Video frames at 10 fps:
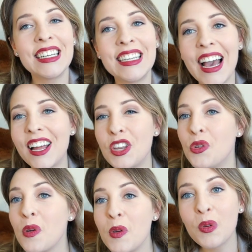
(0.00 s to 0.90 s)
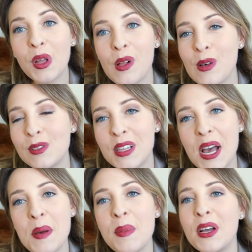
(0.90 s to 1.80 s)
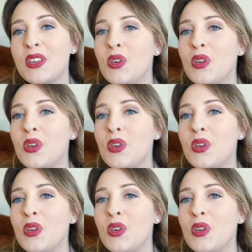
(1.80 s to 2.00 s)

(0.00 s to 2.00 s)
Again, you really close to them,